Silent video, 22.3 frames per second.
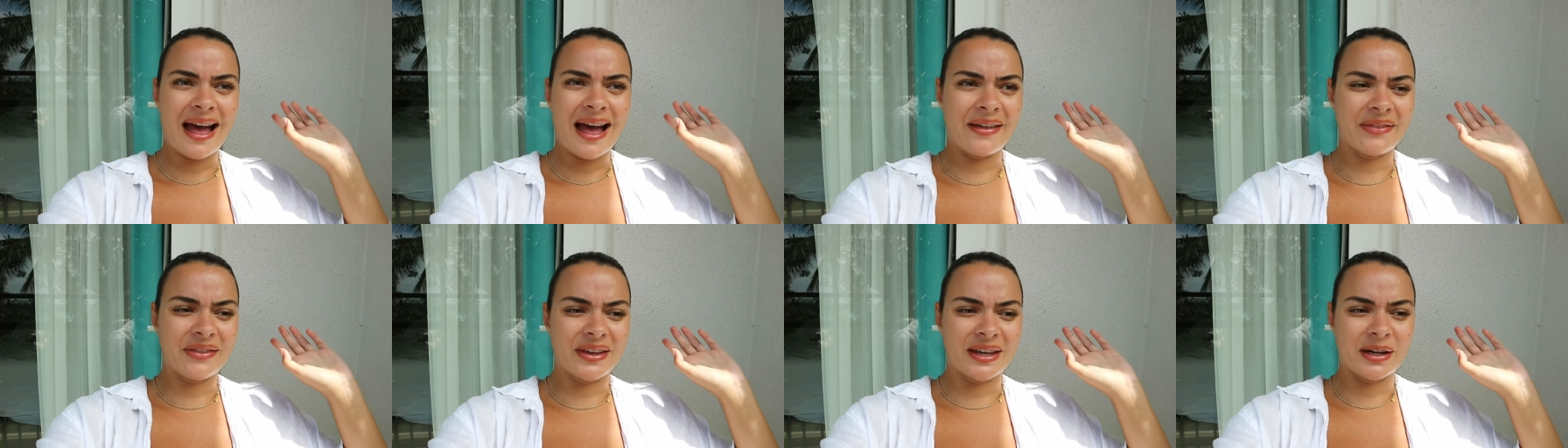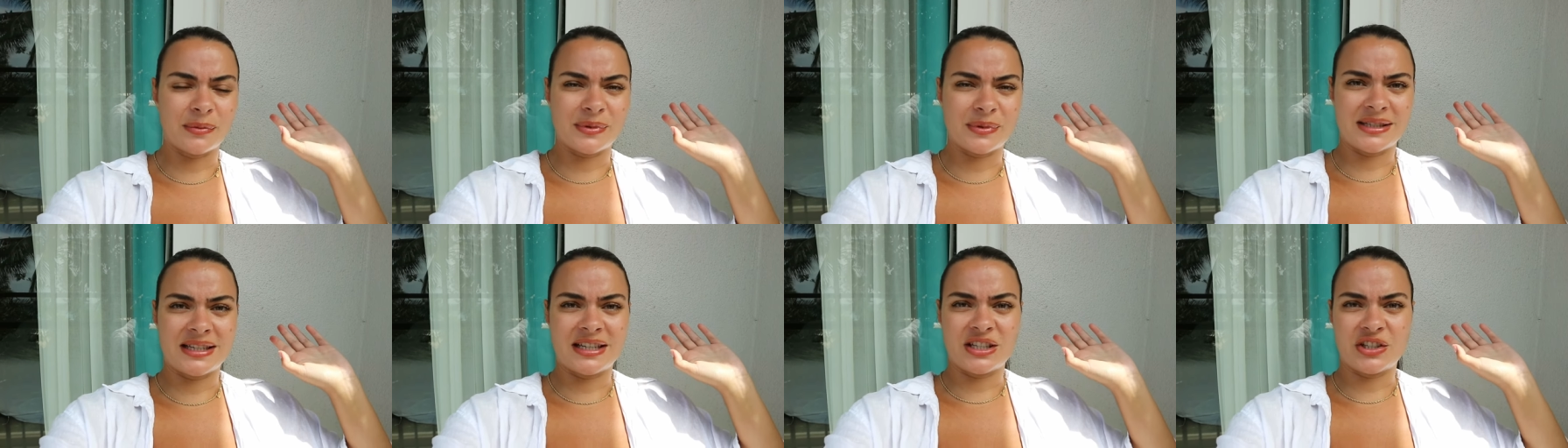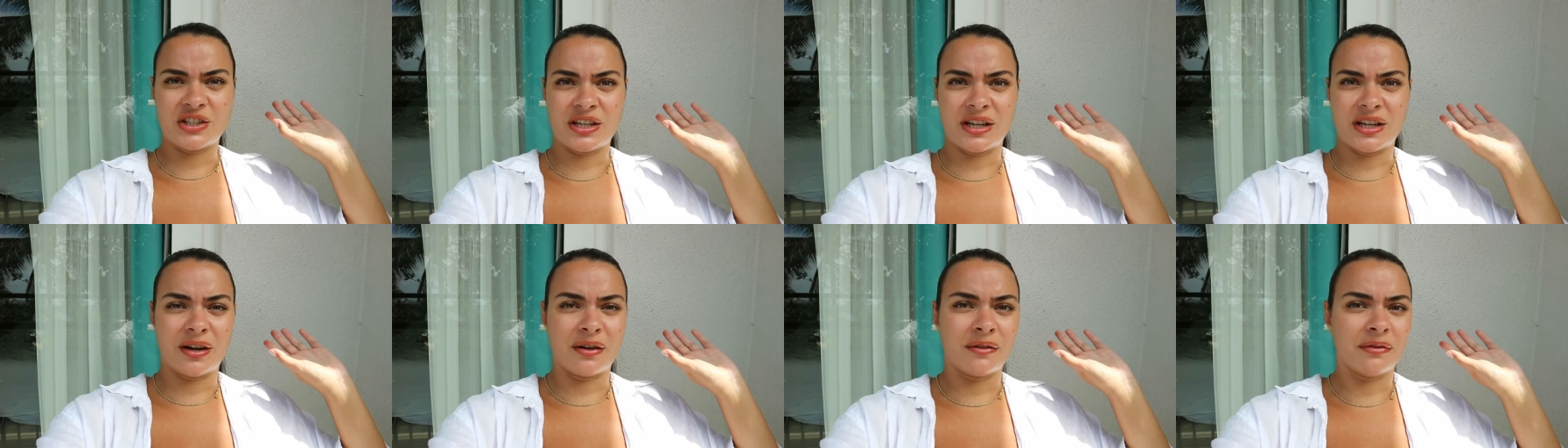and then it was
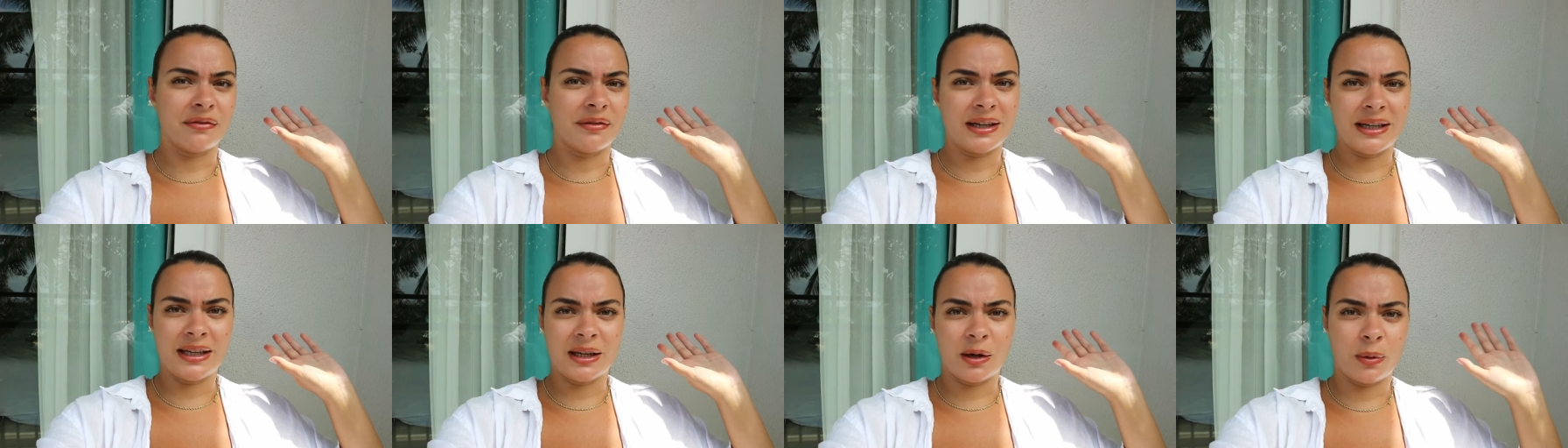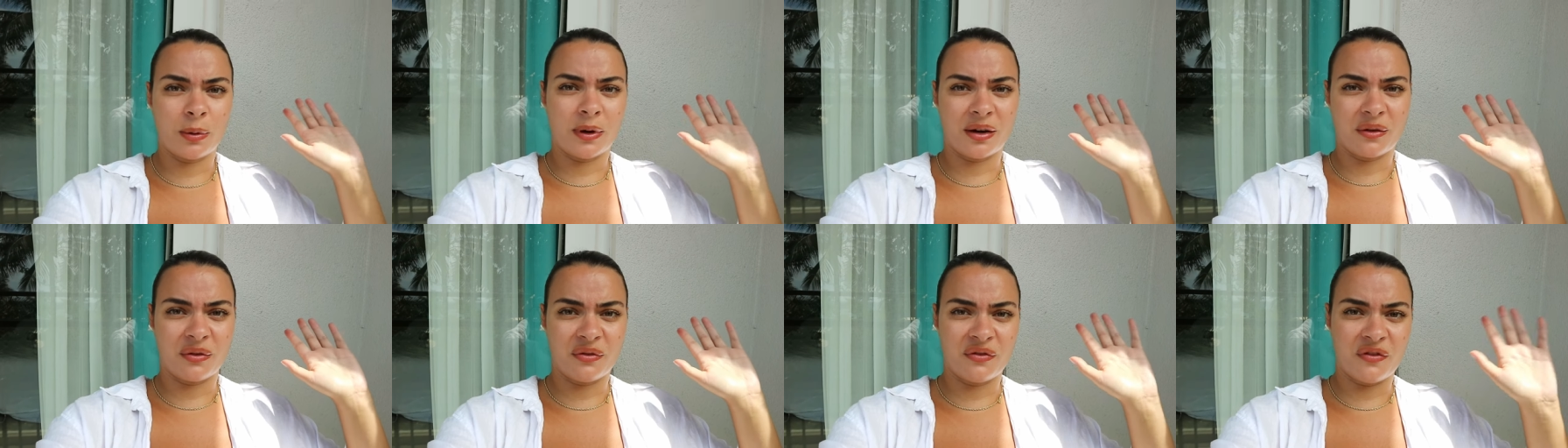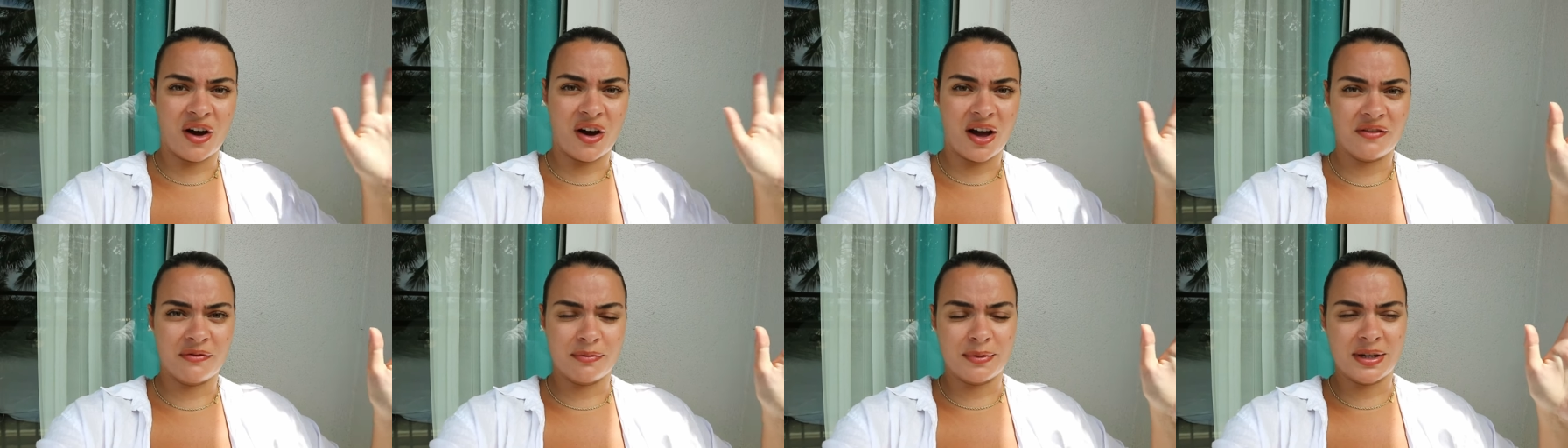actually a really quick
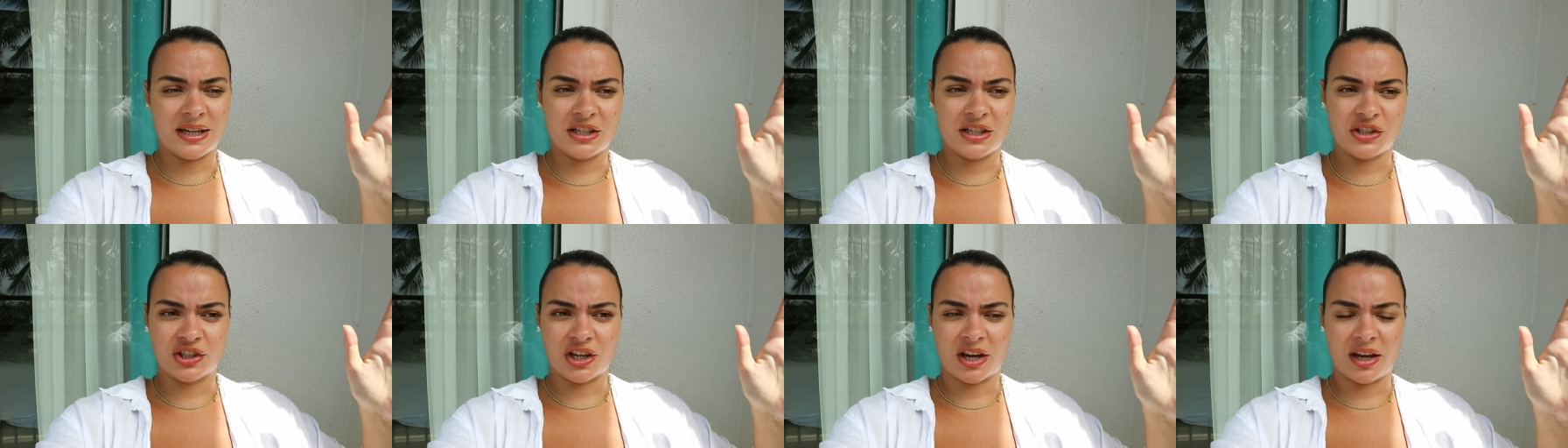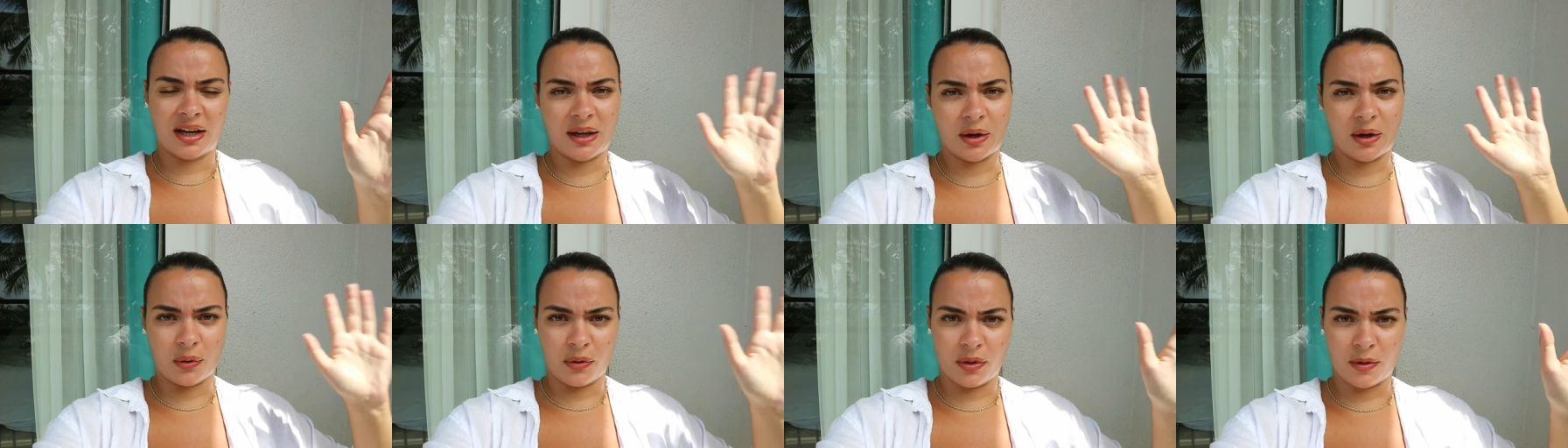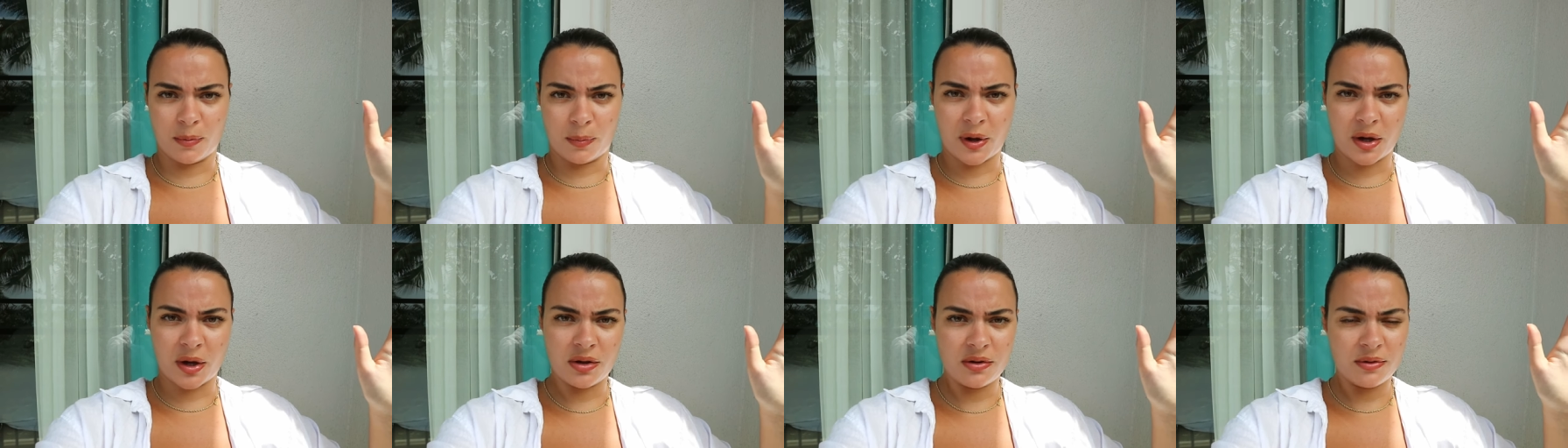five minute journey on the
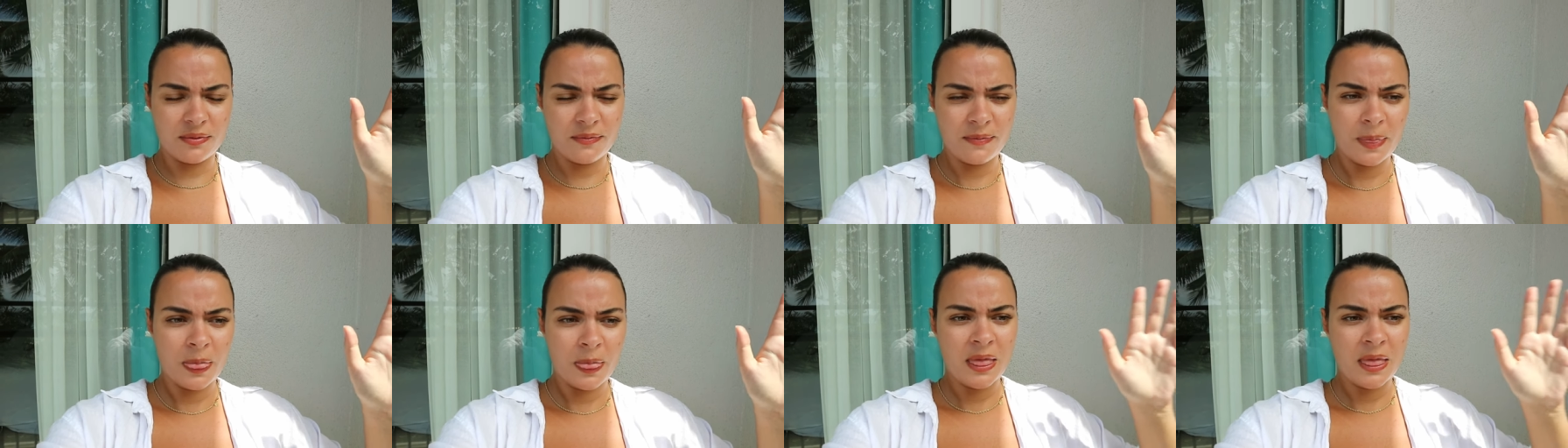boat